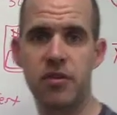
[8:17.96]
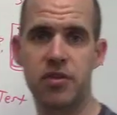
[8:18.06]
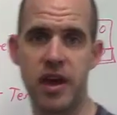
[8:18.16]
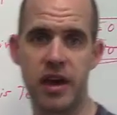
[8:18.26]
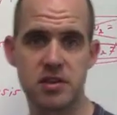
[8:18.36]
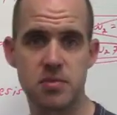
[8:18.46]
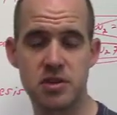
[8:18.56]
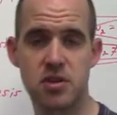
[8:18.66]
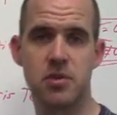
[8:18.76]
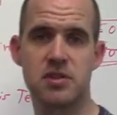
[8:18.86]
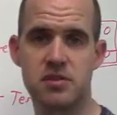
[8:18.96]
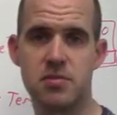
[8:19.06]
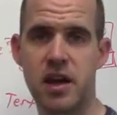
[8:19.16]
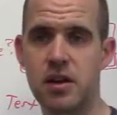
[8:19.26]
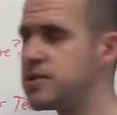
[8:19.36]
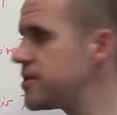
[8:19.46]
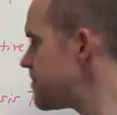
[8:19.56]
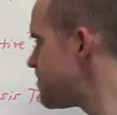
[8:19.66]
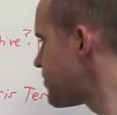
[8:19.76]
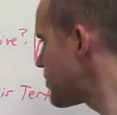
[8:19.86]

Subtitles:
of things, Mr. and Mrs. Manager.